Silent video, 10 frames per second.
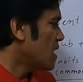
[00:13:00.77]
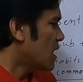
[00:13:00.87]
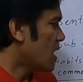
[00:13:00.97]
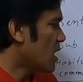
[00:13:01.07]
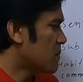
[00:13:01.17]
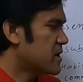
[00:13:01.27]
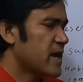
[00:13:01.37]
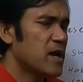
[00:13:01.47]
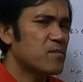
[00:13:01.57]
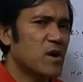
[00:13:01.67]

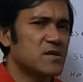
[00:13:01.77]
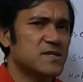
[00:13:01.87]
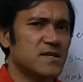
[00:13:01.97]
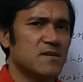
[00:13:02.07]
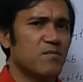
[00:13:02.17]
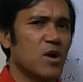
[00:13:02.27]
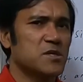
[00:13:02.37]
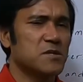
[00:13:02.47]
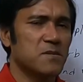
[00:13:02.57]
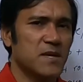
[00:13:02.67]
10%
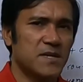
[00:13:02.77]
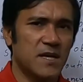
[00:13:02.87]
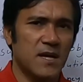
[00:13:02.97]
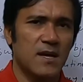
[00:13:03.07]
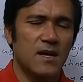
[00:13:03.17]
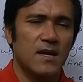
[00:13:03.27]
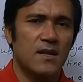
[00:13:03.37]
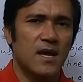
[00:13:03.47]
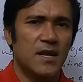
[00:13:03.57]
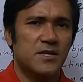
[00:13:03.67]
possibility
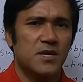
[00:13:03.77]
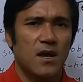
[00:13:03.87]
that